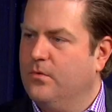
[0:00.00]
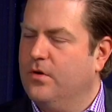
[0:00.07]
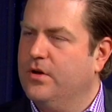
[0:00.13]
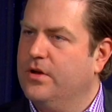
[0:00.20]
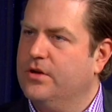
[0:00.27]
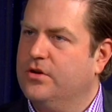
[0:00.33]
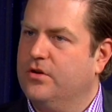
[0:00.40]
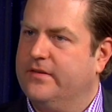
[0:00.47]
Well,
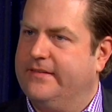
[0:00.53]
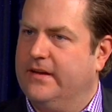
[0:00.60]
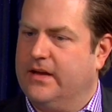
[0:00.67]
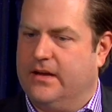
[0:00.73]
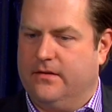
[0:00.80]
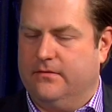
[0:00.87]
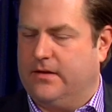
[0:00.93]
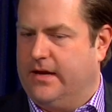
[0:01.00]
you're
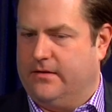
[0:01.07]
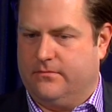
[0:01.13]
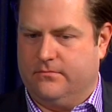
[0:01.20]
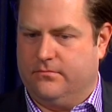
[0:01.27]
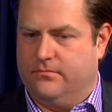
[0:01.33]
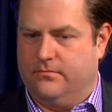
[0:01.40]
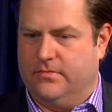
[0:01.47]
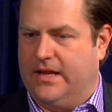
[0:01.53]
singing like
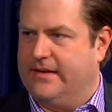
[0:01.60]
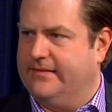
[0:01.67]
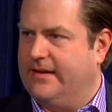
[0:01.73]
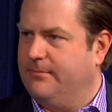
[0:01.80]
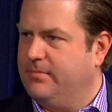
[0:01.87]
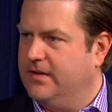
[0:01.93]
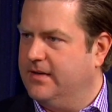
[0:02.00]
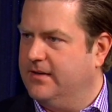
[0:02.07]
Led
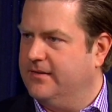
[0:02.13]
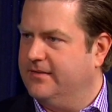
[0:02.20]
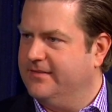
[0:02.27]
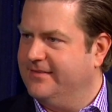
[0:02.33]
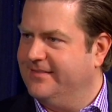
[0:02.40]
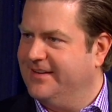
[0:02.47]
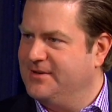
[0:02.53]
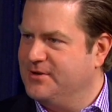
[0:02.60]
Zeppelin
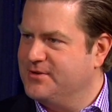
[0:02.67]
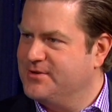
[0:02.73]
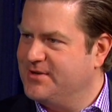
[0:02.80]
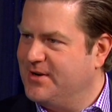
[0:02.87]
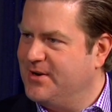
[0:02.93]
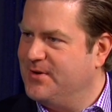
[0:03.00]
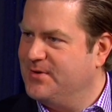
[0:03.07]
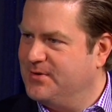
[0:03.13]
in your
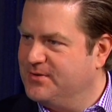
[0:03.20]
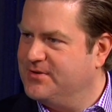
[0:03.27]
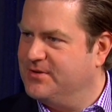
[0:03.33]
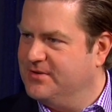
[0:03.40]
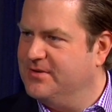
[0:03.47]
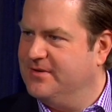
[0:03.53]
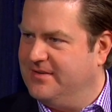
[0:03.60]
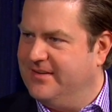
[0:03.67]
show.
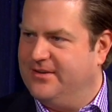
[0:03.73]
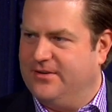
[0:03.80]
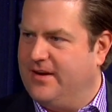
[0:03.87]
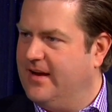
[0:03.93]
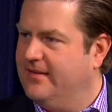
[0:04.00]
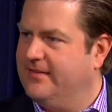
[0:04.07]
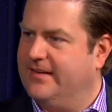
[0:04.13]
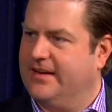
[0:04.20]
You're
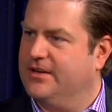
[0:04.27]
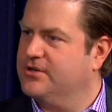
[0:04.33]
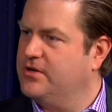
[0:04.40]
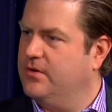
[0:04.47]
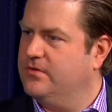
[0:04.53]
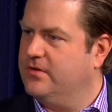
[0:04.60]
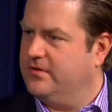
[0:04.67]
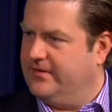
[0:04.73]
not singing
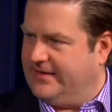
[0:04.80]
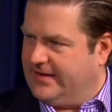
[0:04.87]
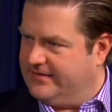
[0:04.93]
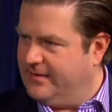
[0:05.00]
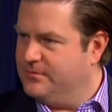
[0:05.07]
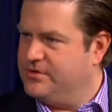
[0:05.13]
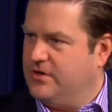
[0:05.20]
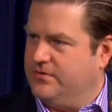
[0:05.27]
show. Do you sing
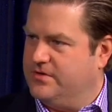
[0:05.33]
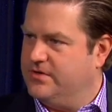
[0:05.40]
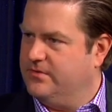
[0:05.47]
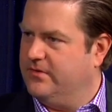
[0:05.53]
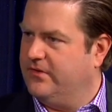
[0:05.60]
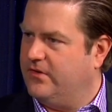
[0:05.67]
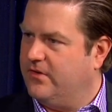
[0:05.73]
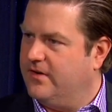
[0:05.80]
some show tunes? Or